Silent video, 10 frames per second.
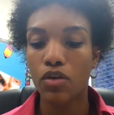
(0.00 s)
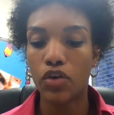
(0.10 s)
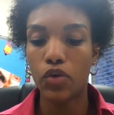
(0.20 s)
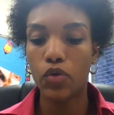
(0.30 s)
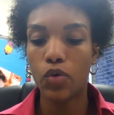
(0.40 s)

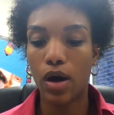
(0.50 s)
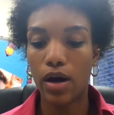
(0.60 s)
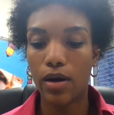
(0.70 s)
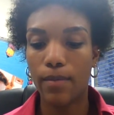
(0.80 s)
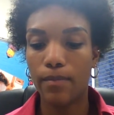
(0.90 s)
you
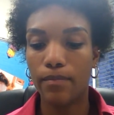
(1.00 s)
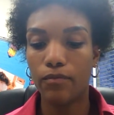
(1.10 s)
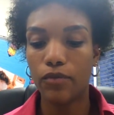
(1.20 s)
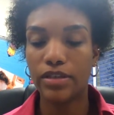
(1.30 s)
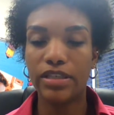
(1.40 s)

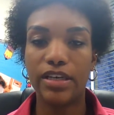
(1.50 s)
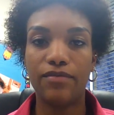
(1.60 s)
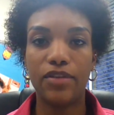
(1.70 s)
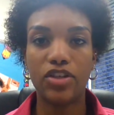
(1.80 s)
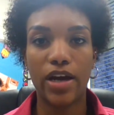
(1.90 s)

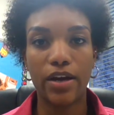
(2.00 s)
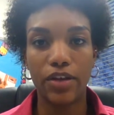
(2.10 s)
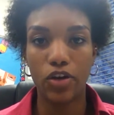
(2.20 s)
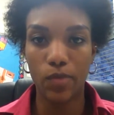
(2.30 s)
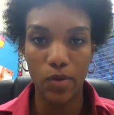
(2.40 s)
receive the child
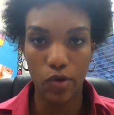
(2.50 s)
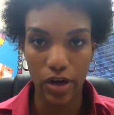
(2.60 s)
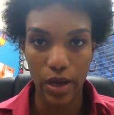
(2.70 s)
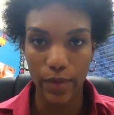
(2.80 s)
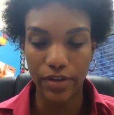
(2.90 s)
that you'll be
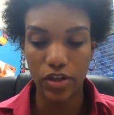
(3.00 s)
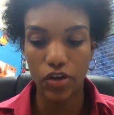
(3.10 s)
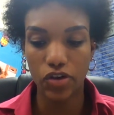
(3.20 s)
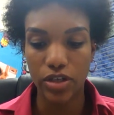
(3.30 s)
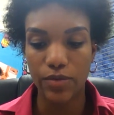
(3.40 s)
working with, so
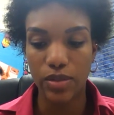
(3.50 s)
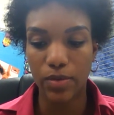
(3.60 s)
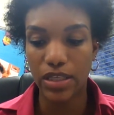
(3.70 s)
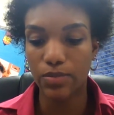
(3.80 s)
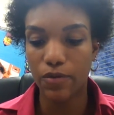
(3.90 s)
you're usually
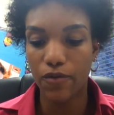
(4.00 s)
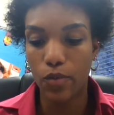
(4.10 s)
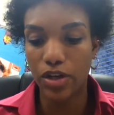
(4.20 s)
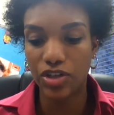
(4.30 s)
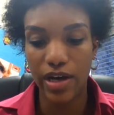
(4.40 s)
responsible for
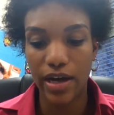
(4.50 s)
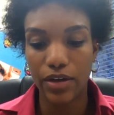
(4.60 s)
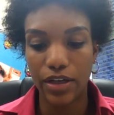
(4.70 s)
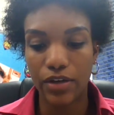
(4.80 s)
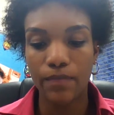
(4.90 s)
one
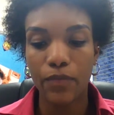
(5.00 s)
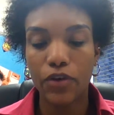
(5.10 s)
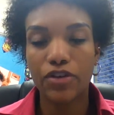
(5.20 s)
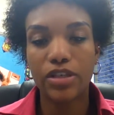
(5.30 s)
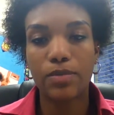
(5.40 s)
child, and
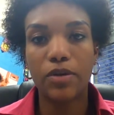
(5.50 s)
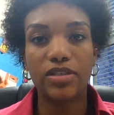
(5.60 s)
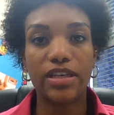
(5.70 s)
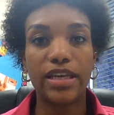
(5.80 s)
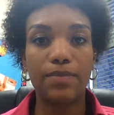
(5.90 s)
you're just
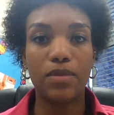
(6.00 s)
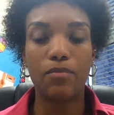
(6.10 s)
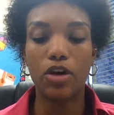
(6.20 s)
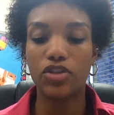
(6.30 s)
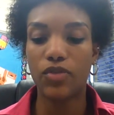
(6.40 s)
supposed to keep
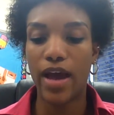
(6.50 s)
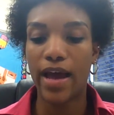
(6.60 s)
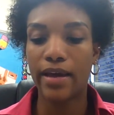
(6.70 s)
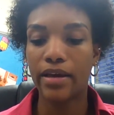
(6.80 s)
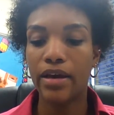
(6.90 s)
them on
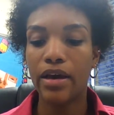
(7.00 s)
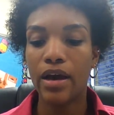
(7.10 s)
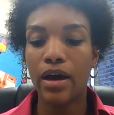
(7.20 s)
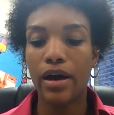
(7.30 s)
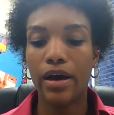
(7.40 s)
track,
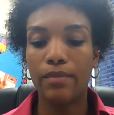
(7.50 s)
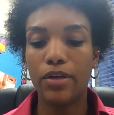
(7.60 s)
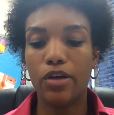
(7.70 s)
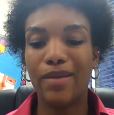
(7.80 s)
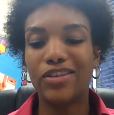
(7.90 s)

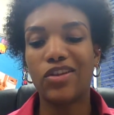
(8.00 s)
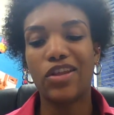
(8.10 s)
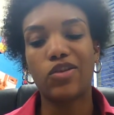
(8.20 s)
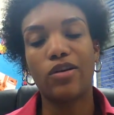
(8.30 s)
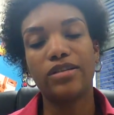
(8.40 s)
make sure
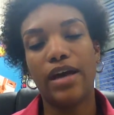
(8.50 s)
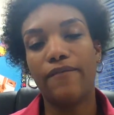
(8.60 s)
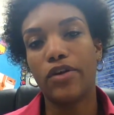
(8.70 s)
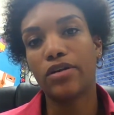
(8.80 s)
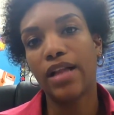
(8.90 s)
that they're on
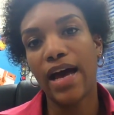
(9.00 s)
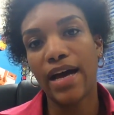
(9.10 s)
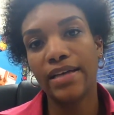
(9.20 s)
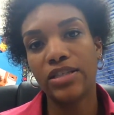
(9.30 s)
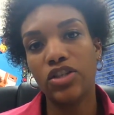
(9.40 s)
time for
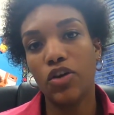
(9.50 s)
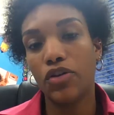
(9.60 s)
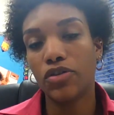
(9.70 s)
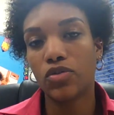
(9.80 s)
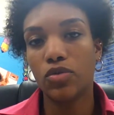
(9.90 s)
class, know
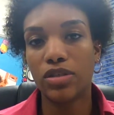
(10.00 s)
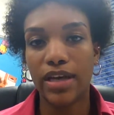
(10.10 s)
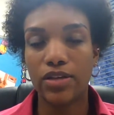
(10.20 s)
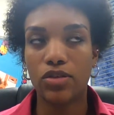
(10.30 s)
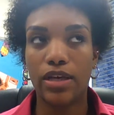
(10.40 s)
their school
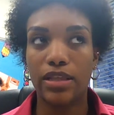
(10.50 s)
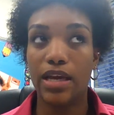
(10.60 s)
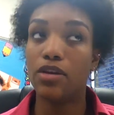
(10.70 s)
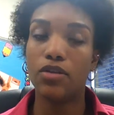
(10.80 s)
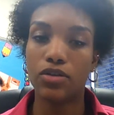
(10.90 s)
schedule, that
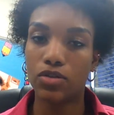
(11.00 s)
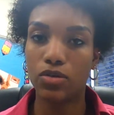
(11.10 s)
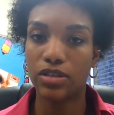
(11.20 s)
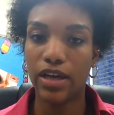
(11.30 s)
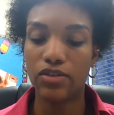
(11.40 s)
they know their
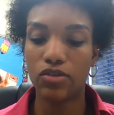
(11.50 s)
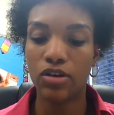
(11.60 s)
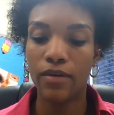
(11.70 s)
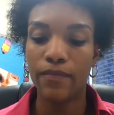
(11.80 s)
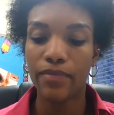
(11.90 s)
school
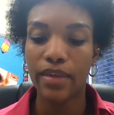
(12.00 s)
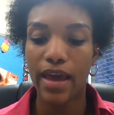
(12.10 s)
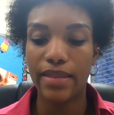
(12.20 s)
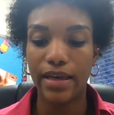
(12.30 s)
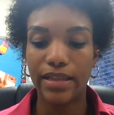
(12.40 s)
schedule,
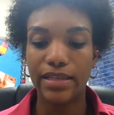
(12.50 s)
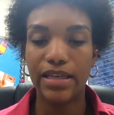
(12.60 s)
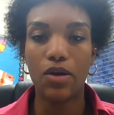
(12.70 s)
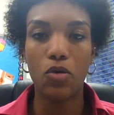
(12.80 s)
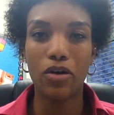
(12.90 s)
and that they
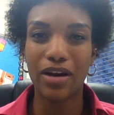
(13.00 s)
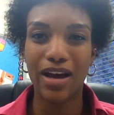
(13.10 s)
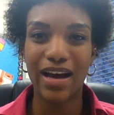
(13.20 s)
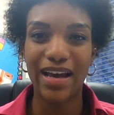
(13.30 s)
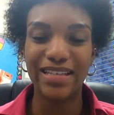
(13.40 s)
stay
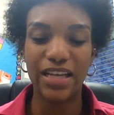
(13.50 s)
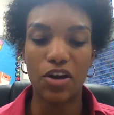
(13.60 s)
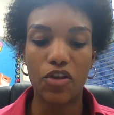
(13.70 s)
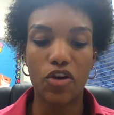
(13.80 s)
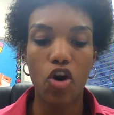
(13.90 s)
organized, that
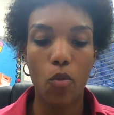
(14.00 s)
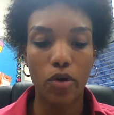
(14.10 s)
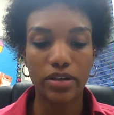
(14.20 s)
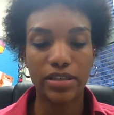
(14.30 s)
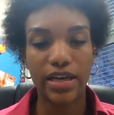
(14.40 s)
all their
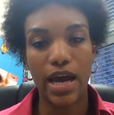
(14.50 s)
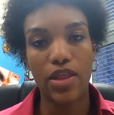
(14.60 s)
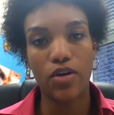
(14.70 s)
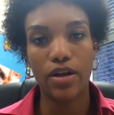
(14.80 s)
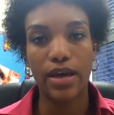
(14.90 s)
homework's
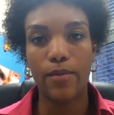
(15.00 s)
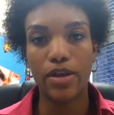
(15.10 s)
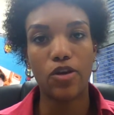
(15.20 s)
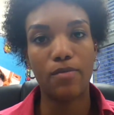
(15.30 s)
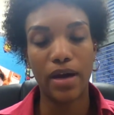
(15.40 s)
together, and that
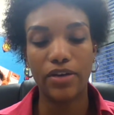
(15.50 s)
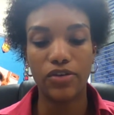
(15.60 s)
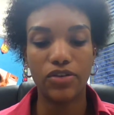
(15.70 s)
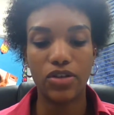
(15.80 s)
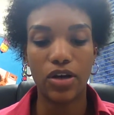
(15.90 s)
way their
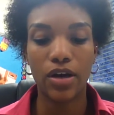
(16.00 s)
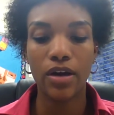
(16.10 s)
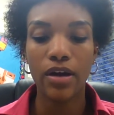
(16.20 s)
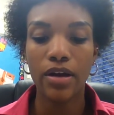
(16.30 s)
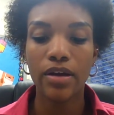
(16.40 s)
binders are
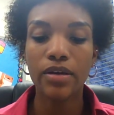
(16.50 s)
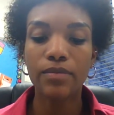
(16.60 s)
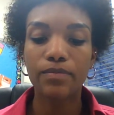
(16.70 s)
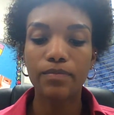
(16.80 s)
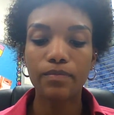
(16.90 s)

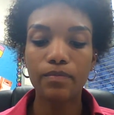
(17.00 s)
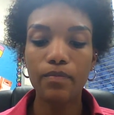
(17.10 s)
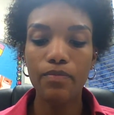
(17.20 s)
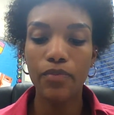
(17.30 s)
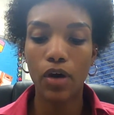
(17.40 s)

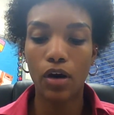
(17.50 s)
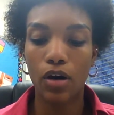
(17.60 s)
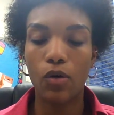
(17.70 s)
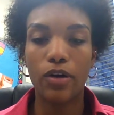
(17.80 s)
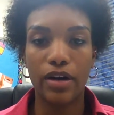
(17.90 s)

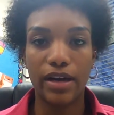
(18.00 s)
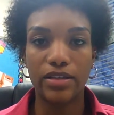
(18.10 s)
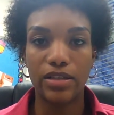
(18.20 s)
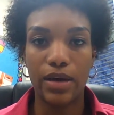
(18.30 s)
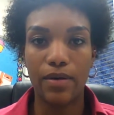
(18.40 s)
all
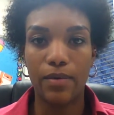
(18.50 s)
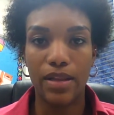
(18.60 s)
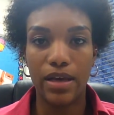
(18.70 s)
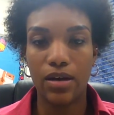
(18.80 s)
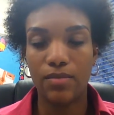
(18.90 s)
organized. That way
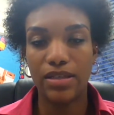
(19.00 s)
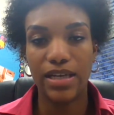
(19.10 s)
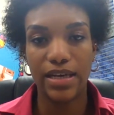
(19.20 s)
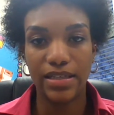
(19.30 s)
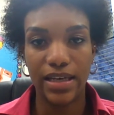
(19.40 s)
when they come to
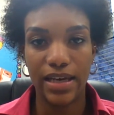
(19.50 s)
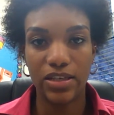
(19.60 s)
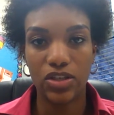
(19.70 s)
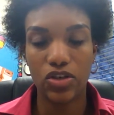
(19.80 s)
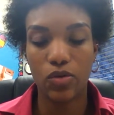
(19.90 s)
take a
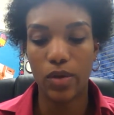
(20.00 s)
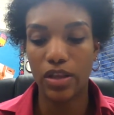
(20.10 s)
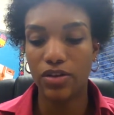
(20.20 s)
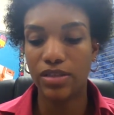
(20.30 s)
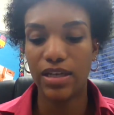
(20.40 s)
test or when
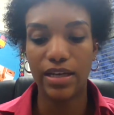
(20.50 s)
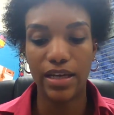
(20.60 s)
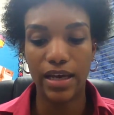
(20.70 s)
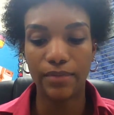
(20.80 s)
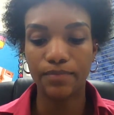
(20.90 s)
they're
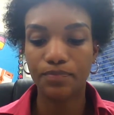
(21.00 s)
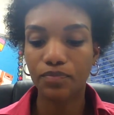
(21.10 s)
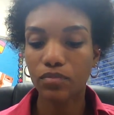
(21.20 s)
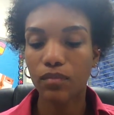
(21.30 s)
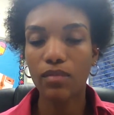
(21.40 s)
studying,
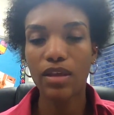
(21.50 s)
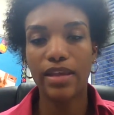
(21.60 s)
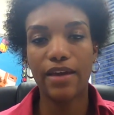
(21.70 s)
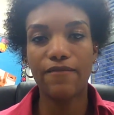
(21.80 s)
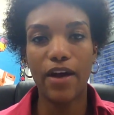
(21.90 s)

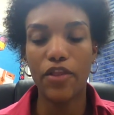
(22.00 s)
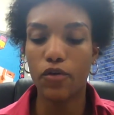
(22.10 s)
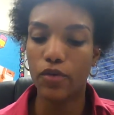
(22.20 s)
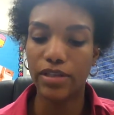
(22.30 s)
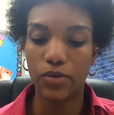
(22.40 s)
they can find
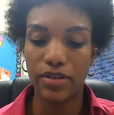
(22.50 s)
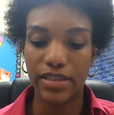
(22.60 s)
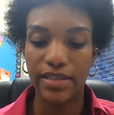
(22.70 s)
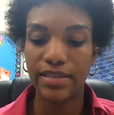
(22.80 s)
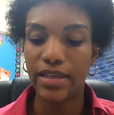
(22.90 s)
their
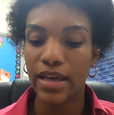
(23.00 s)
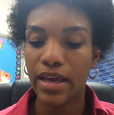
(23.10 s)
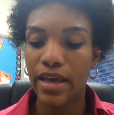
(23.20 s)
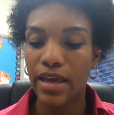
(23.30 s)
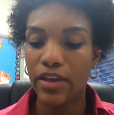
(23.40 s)
resources.
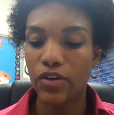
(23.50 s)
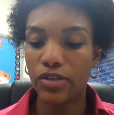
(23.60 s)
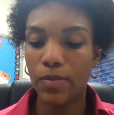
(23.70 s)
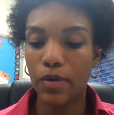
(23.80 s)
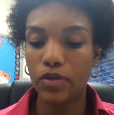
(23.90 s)
You're
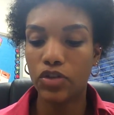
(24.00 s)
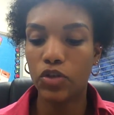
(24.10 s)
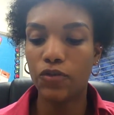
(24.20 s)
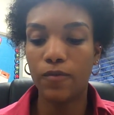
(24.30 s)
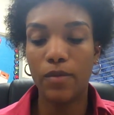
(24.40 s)
supposed
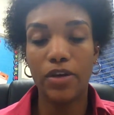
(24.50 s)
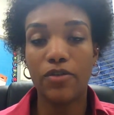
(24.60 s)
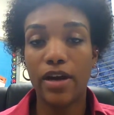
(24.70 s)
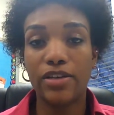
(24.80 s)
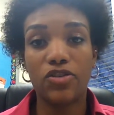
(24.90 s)
to
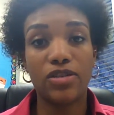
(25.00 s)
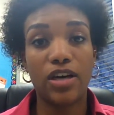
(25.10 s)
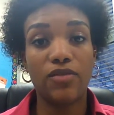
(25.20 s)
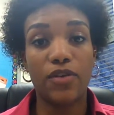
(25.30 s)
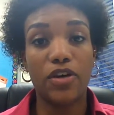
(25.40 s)
familiarize
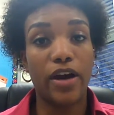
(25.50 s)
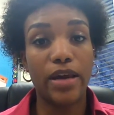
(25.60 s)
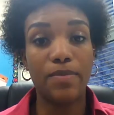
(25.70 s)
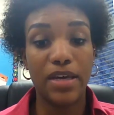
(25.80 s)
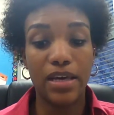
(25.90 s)
yourself with their
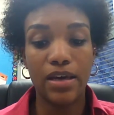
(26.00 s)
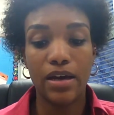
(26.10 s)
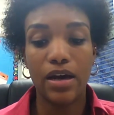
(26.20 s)
IEP.